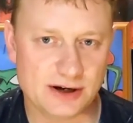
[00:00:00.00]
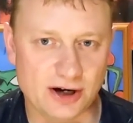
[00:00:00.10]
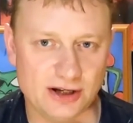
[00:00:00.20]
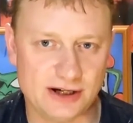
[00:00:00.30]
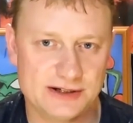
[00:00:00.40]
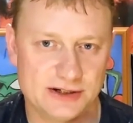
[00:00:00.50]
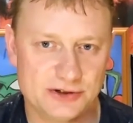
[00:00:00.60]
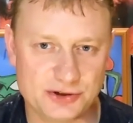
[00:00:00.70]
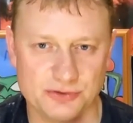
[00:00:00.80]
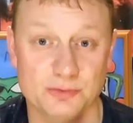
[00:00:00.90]
highlighted
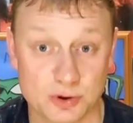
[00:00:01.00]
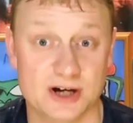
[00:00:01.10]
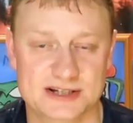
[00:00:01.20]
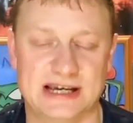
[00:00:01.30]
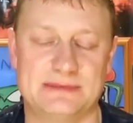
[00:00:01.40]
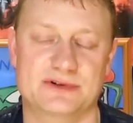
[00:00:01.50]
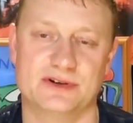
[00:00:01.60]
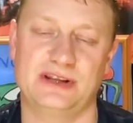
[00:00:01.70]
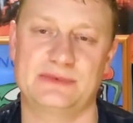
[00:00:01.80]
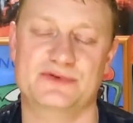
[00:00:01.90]
two of the worst games
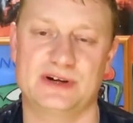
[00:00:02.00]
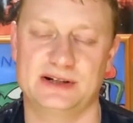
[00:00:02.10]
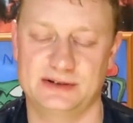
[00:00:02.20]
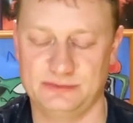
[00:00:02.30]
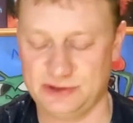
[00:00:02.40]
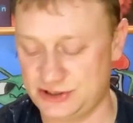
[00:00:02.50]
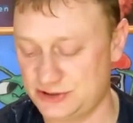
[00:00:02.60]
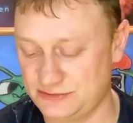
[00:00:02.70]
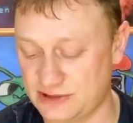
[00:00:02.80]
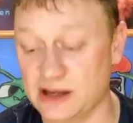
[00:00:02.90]
on the Amstrad,
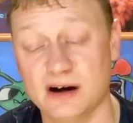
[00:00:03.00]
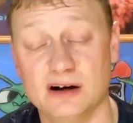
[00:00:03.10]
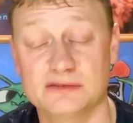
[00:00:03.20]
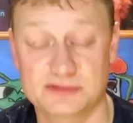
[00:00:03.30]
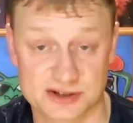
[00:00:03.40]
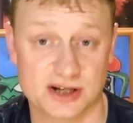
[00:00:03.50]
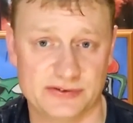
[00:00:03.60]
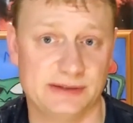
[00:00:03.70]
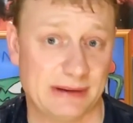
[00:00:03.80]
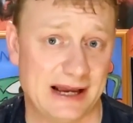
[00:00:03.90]
which they are
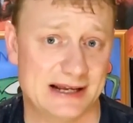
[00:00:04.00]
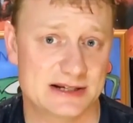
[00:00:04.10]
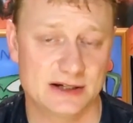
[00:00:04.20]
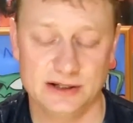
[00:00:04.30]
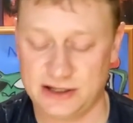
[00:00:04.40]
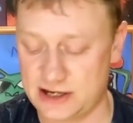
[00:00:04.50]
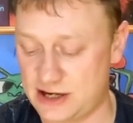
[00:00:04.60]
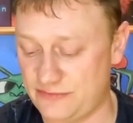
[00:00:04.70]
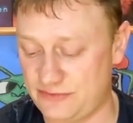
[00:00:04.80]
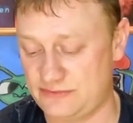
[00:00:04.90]
deservedly bad.
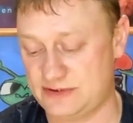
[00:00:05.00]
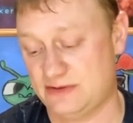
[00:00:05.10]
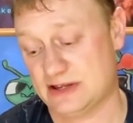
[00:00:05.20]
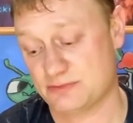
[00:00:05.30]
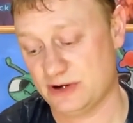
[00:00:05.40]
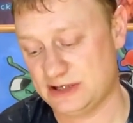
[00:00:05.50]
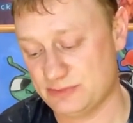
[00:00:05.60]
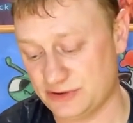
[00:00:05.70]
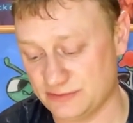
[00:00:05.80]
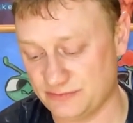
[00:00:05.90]
And so that's why he's
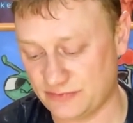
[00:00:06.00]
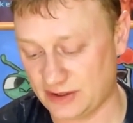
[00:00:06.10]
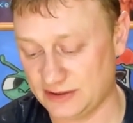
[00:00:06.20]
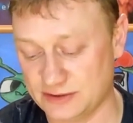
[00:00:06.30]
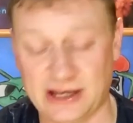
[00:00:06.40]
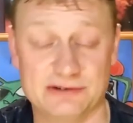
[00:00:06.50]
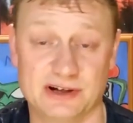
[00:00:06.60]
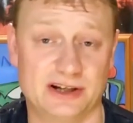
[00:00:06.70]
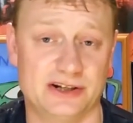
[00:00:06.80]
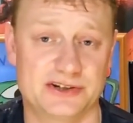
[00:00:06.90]
put them. Count
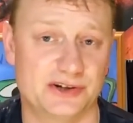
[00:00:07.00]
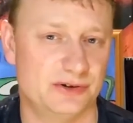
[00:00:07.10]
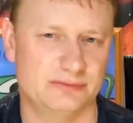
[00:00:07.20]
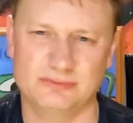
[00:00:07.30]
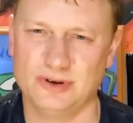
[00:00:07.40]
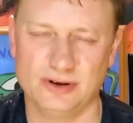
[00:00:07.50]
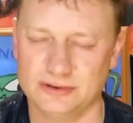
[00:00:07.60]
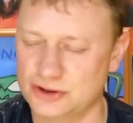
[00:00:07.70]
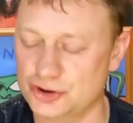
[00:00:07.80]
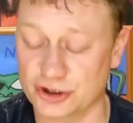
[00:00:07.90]
Duckula 2. Oh,
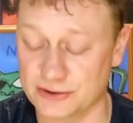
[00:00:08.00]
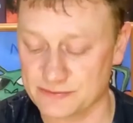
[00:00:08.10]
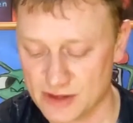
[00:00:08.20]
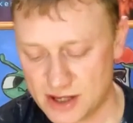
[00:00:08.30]
shocking.